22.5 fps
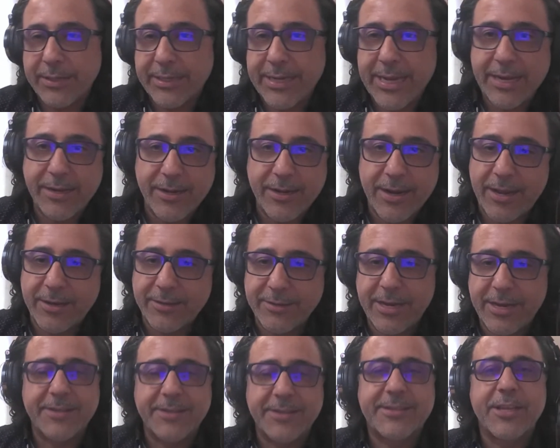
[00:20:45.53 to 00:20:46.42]
Again,
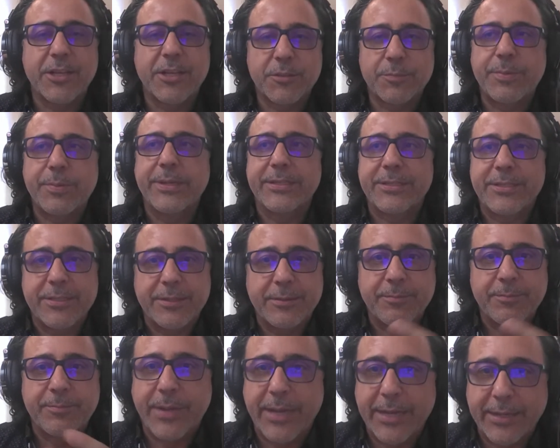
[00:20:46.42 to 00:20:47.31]
not a sales pitch,
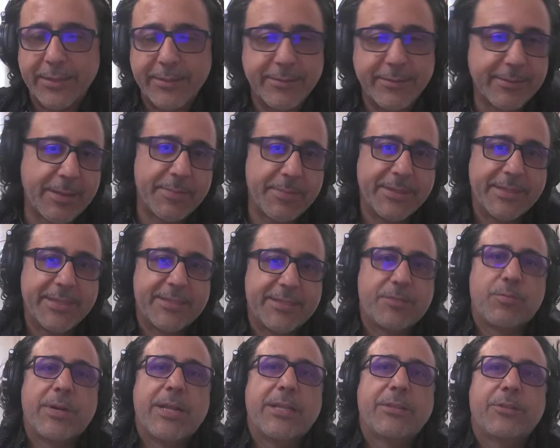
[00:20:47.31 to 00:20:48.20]
but I mean, this
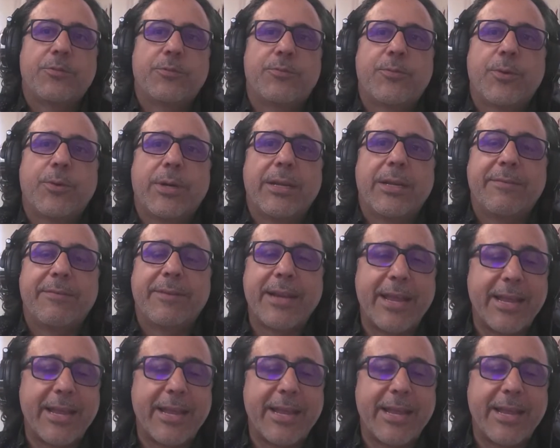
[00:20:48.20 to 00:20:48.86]
is what I do for a living.